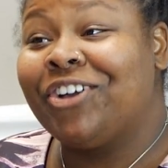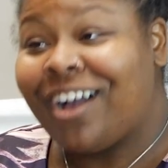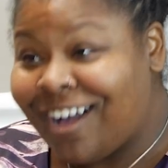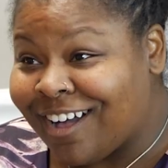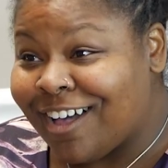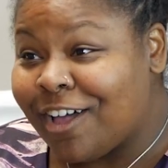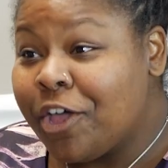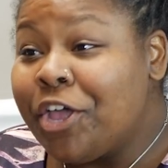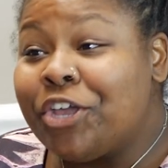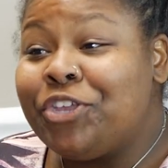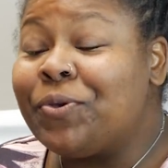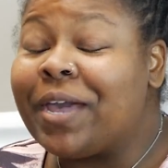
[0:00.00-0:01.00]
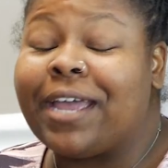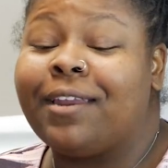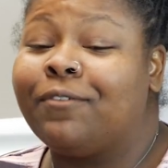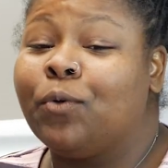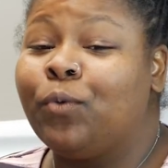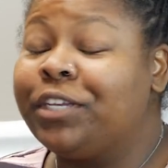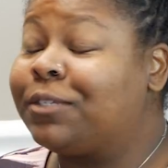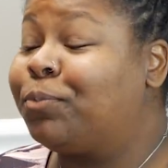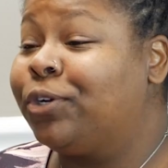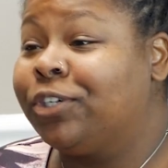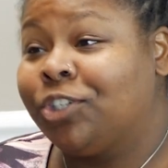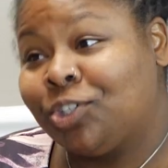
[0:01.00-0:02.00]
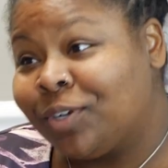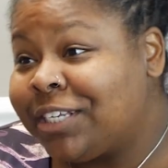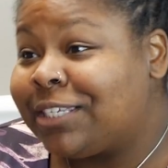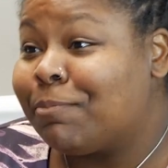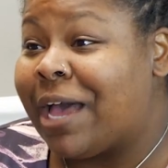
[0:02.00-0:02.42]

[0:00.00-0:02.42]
Girl, you can't even whisper in the streets